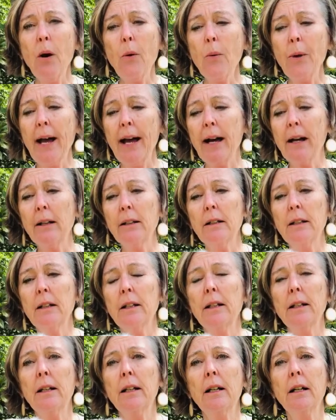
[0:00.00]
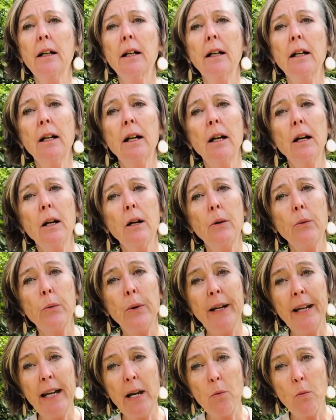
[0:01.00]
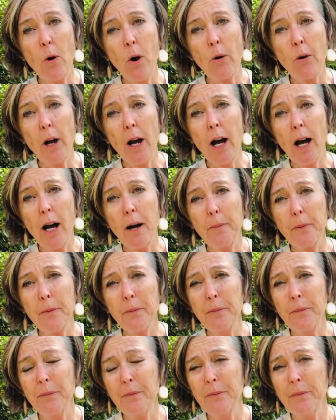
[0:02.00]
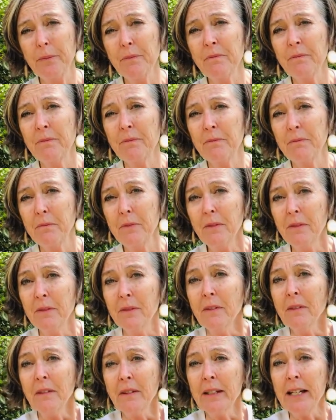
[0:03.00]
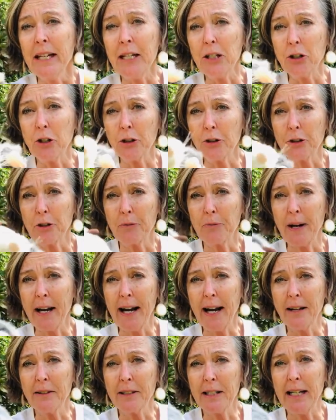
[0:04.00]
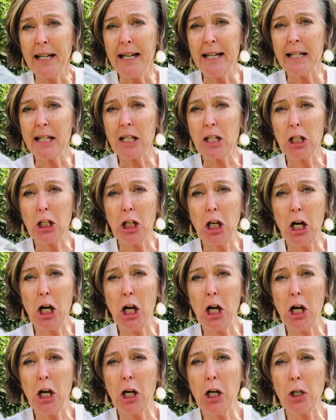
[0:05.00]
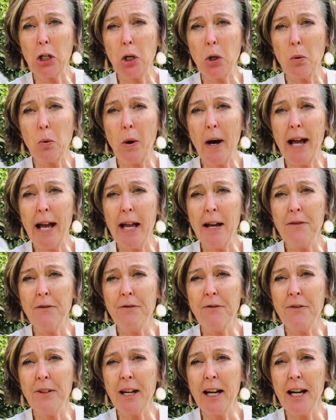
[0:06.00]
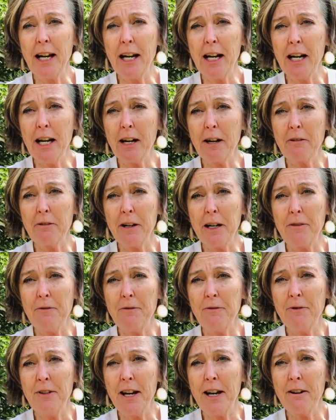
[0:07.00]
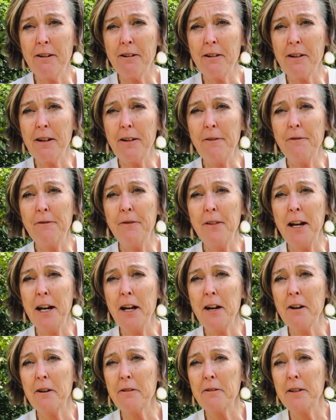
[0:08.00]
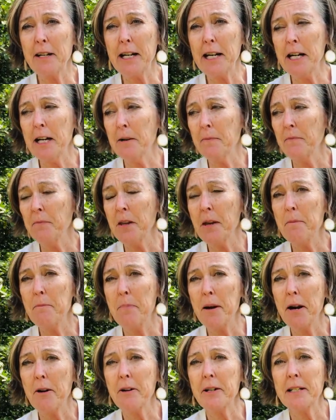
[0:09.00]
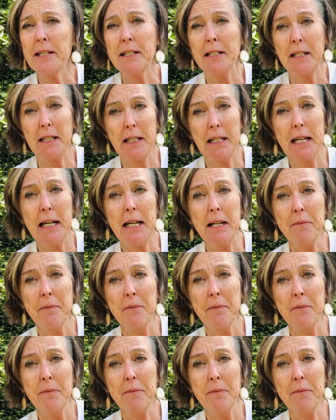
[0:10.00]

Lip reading: Well, when he woke up, he turned around and he slunk away very, very, very embarrassedly.